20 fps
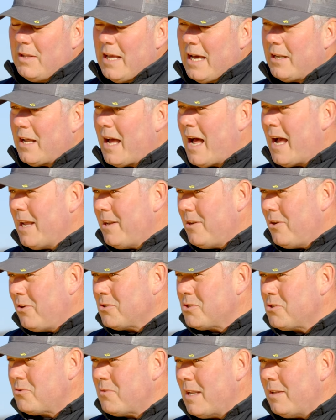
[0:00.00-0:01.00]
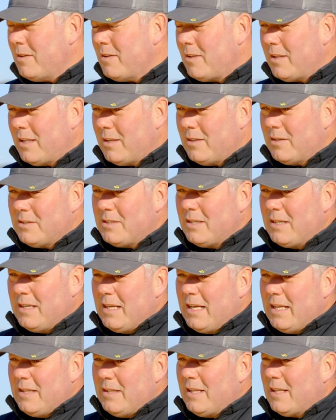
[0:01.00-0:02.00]
they had a higher knot strength and
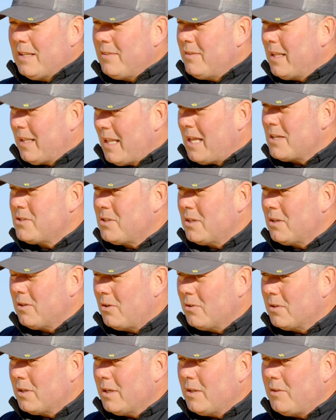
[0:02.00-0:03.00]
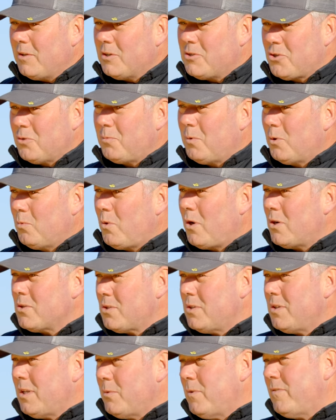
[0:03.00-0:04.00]
they, they lasted longer. The trouble was
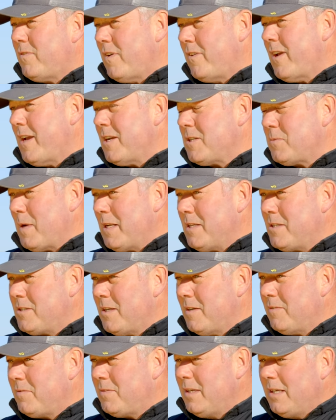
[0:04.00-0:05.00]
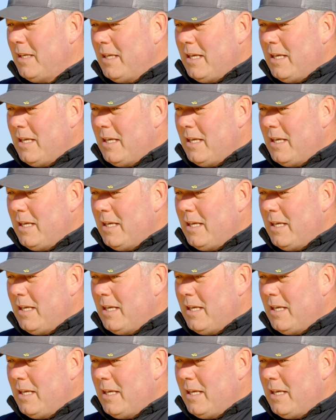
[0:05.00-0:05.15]
that they were very expensive.